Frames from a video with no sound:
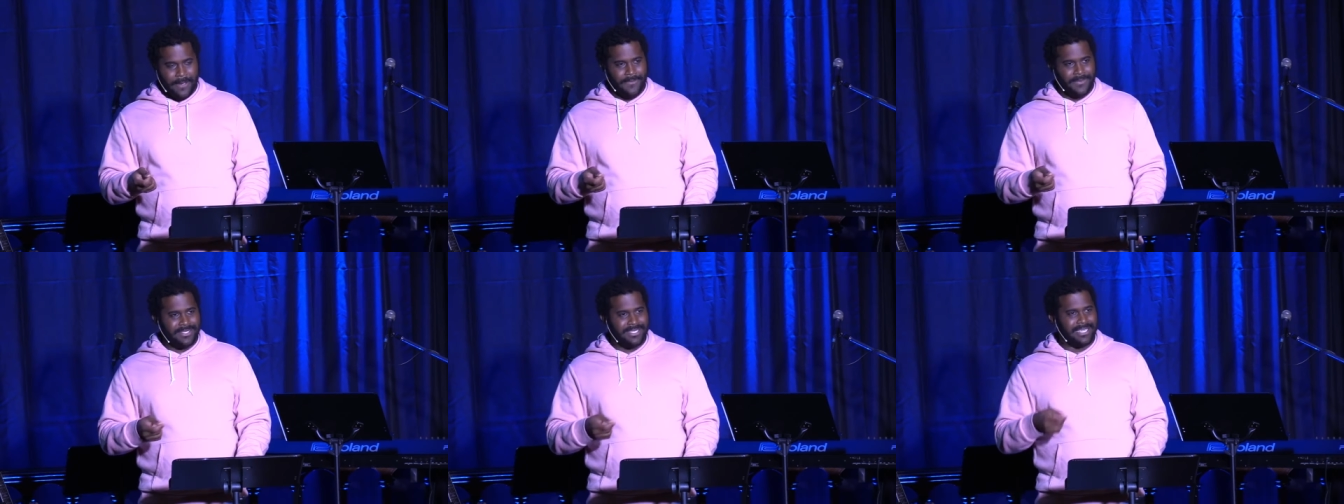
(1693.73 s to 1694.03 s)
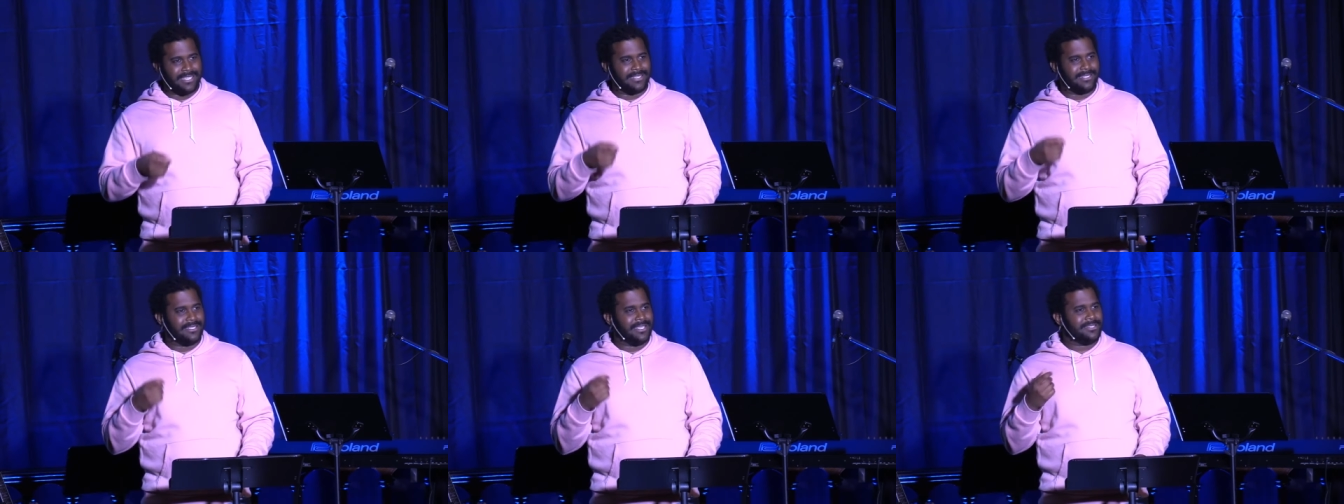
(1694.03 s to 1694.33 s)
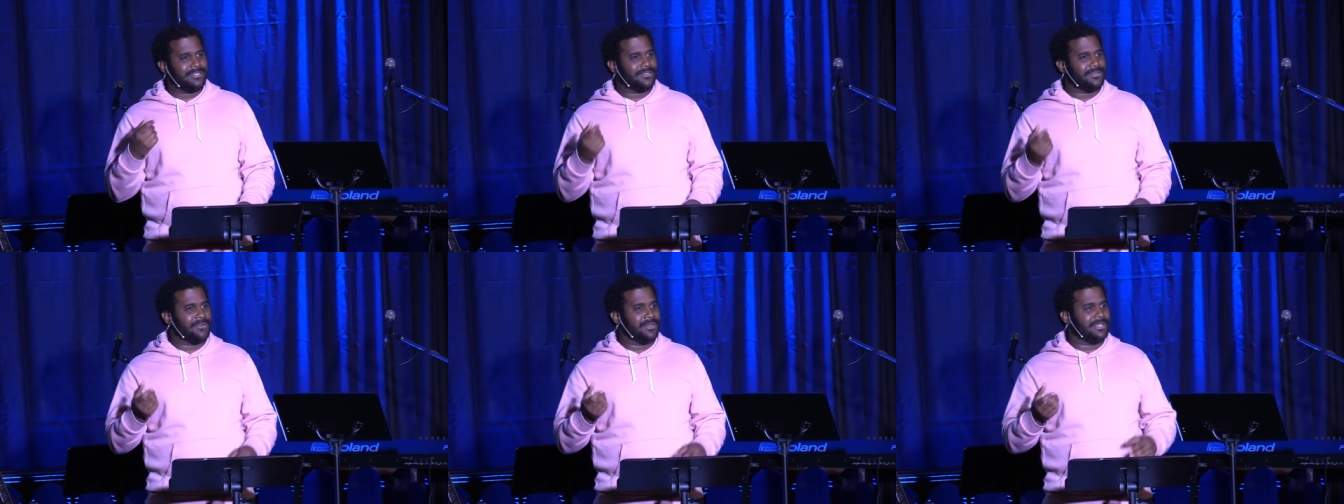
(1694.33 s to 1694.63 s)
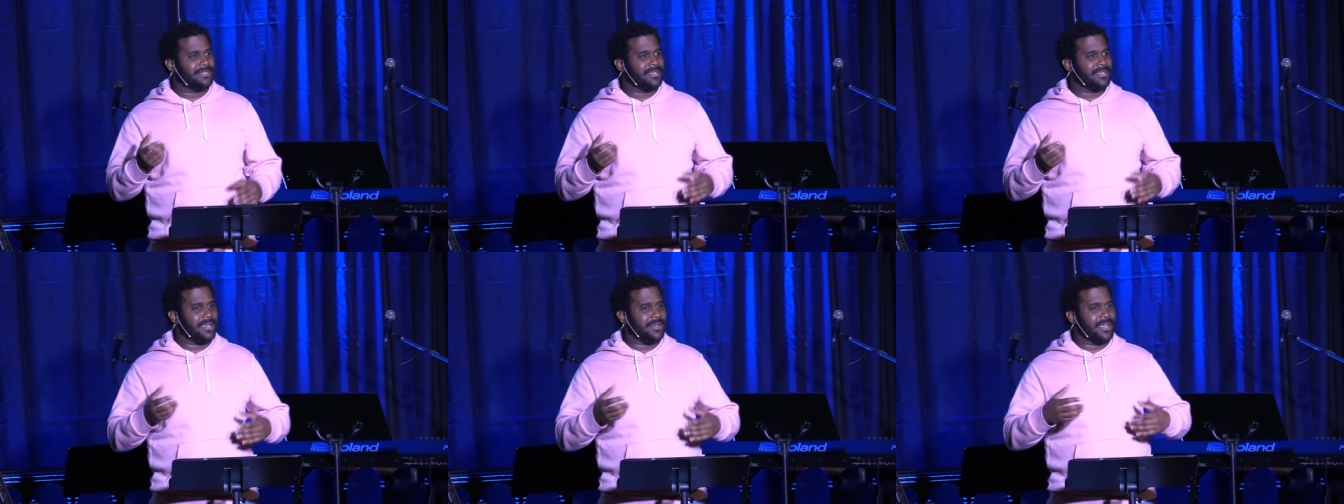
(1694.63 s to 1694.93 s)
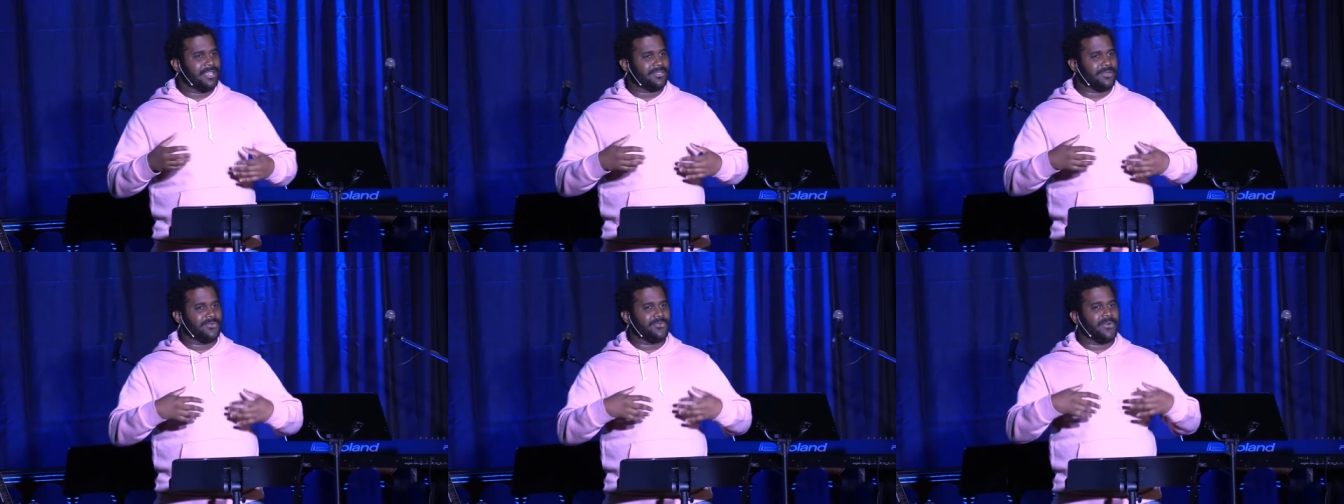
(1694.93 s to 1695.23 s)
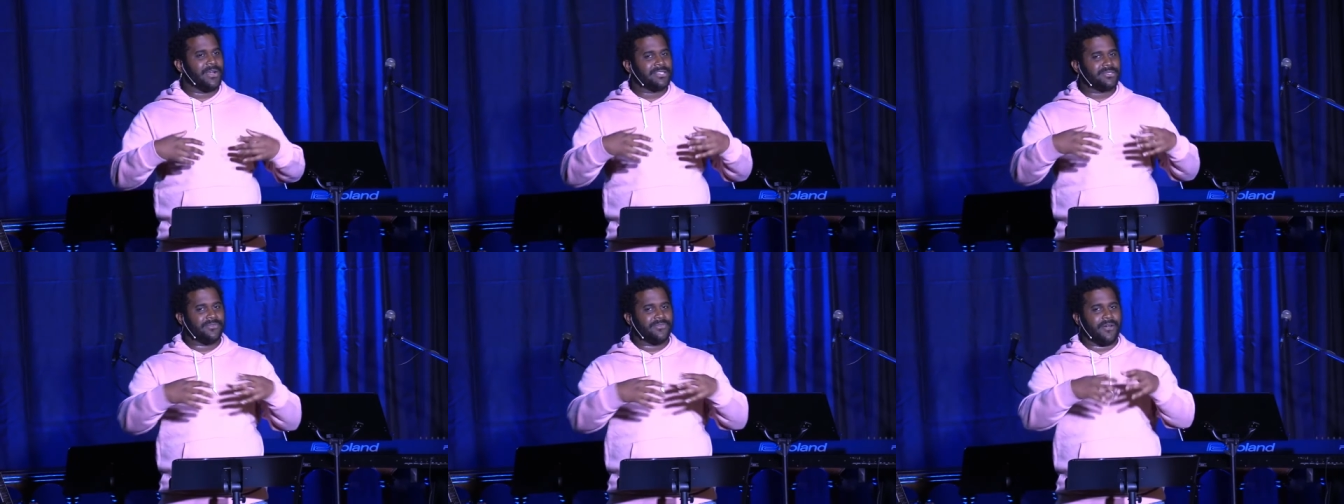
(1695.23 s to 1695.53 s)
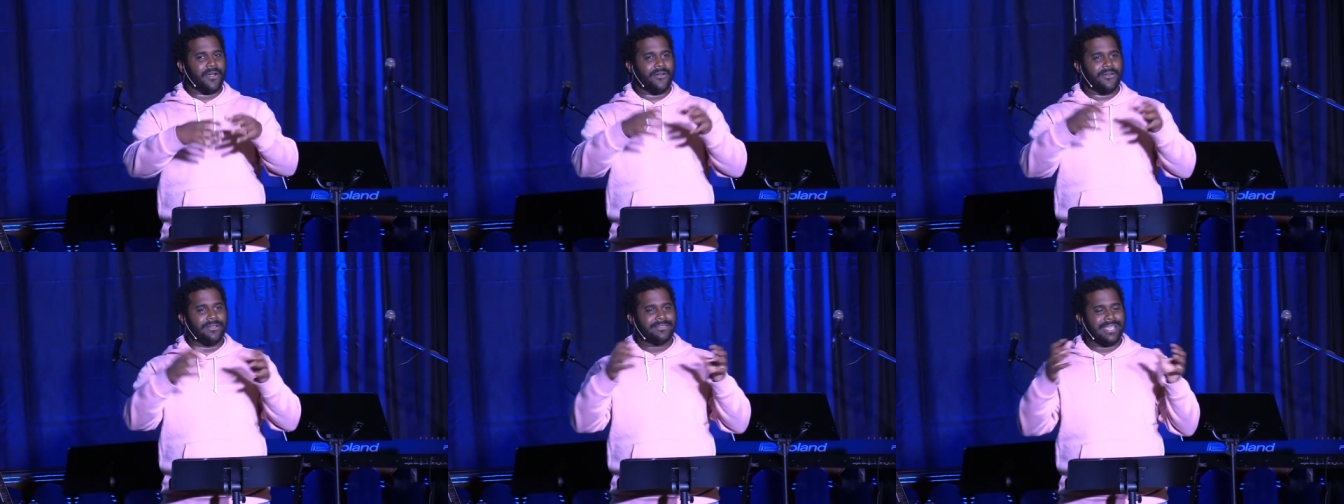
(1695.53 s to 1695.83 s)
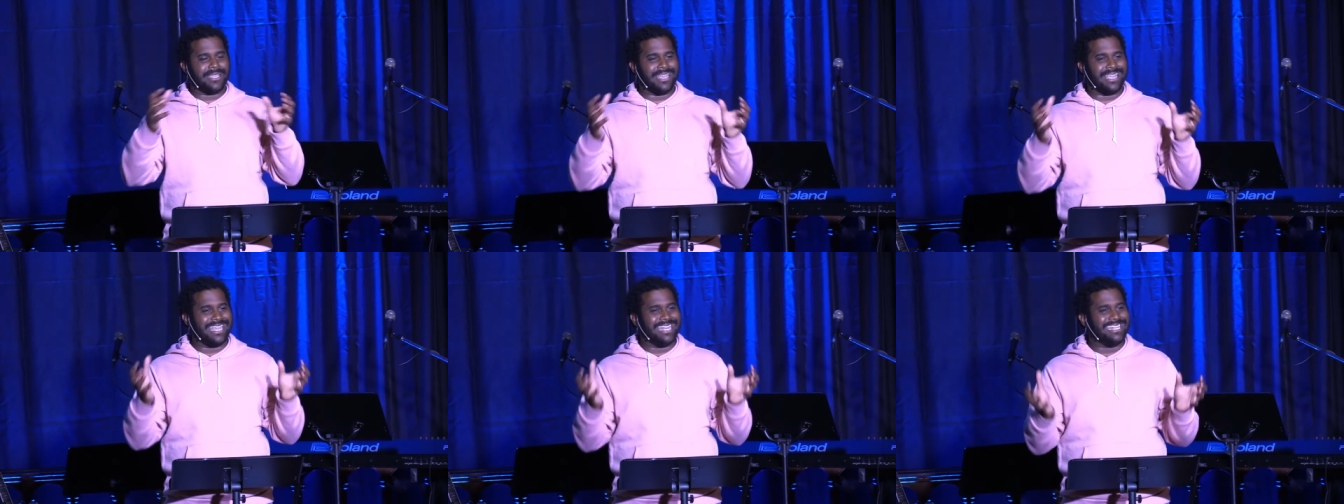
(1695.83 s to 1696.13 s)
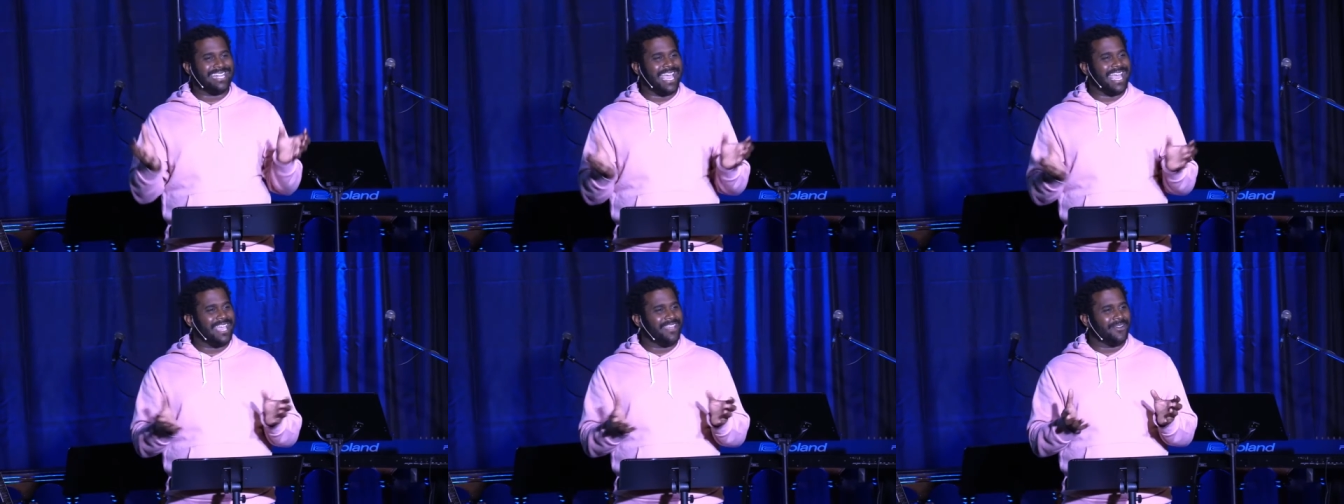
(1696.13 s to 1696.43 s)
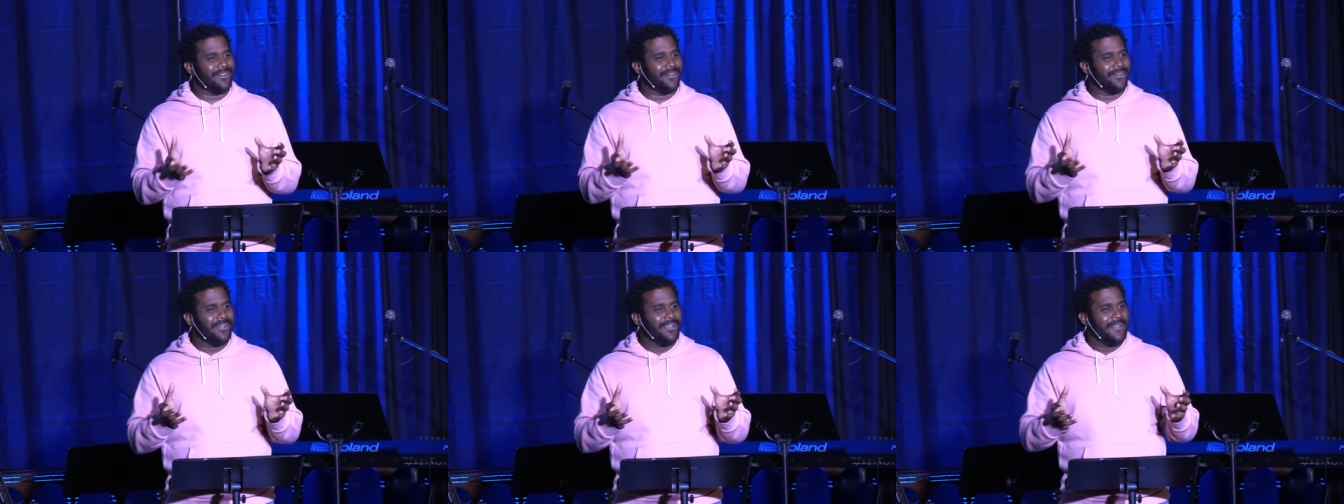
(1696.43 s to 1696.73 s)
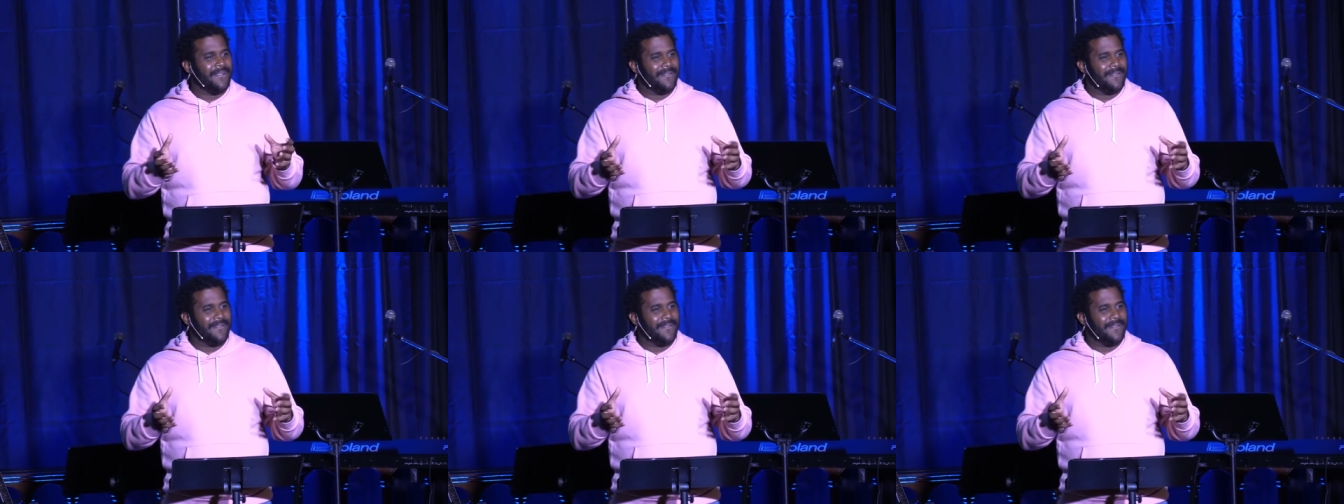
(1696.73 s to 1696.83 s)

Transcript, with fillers: See, a cistern is a, is a reservoir, it's like a container